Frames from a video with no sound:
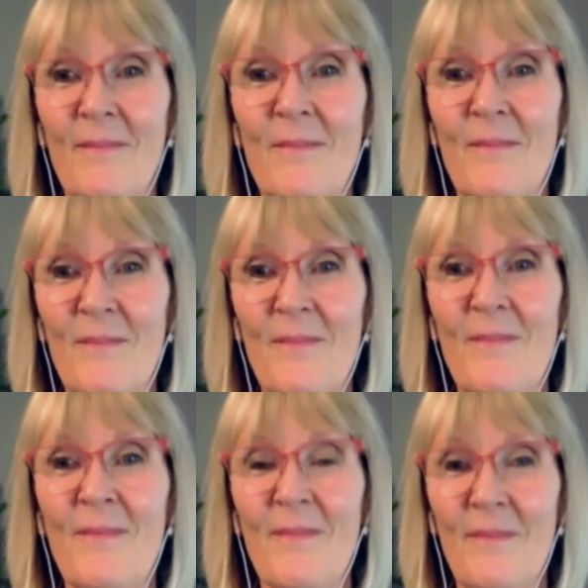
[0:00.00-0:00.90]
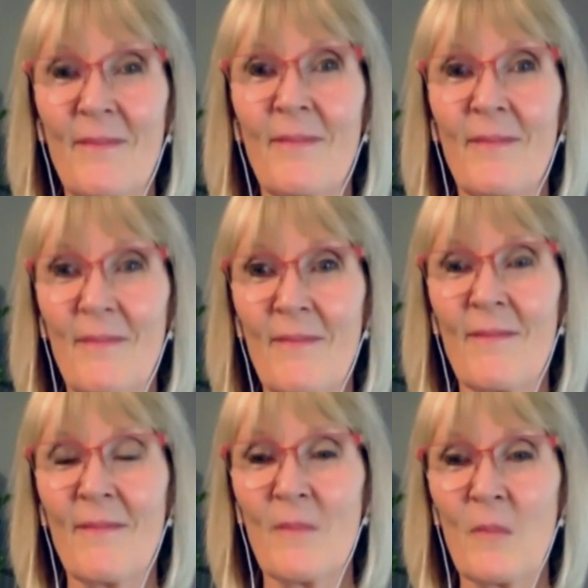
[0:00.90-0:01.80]

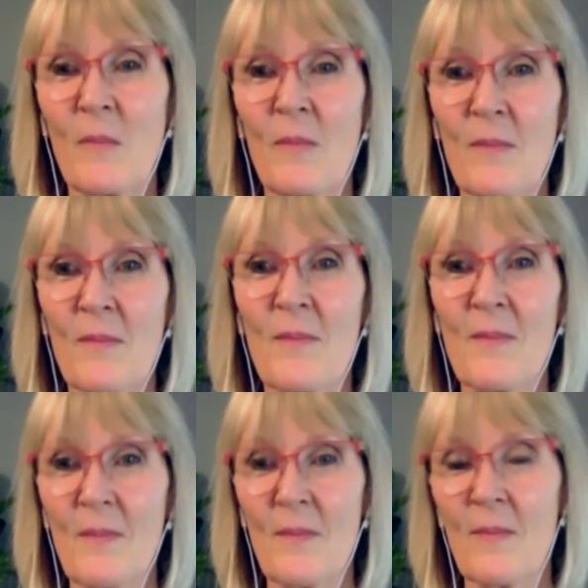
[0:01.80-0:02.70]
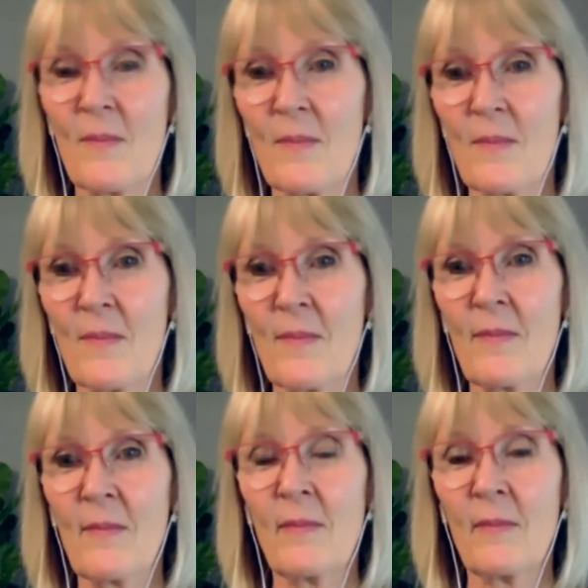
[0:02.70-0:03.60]

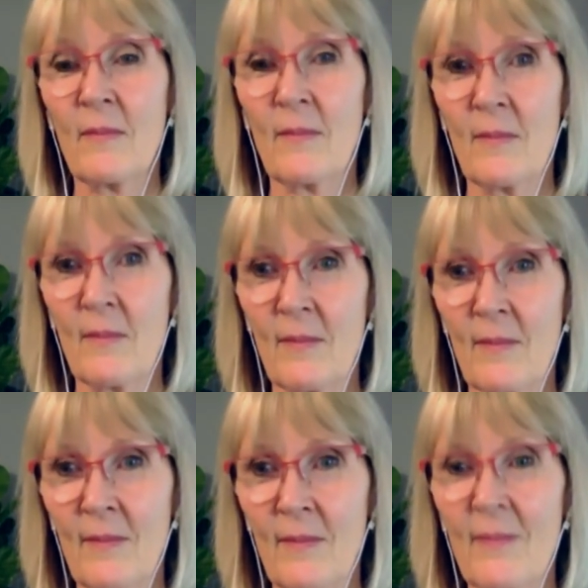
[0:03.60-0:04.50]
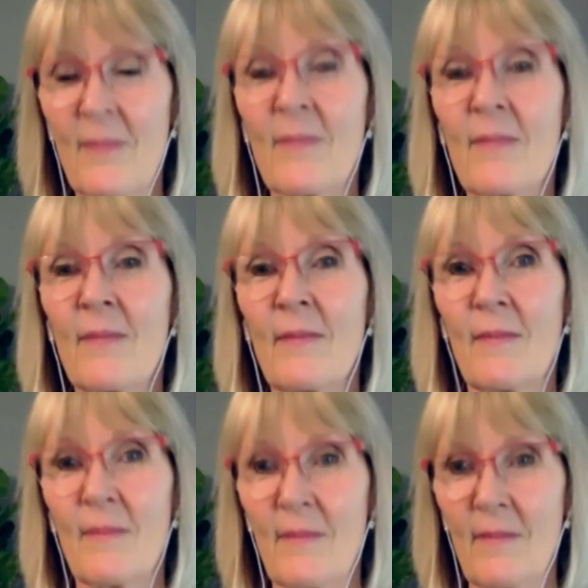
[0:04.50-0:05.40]

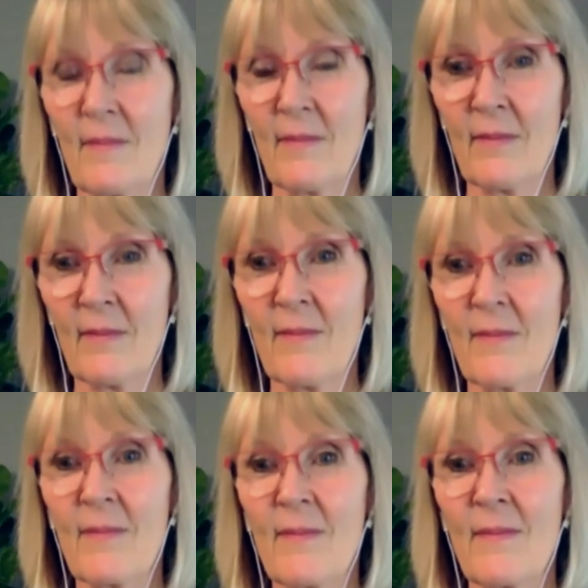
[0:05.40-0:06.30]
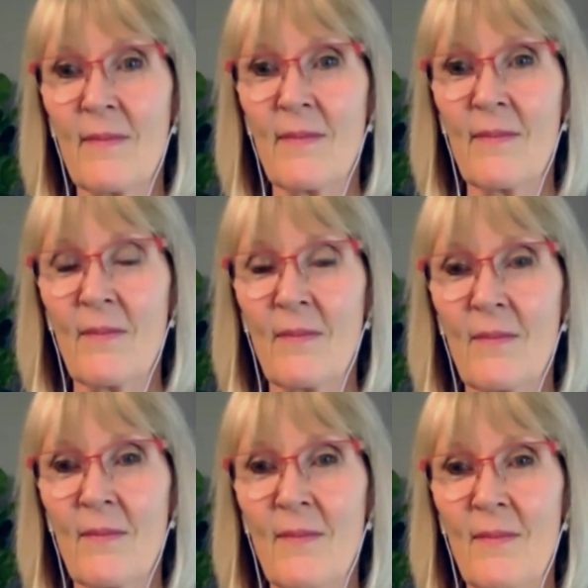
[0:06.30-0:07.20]
No words are spoken by the person on screen.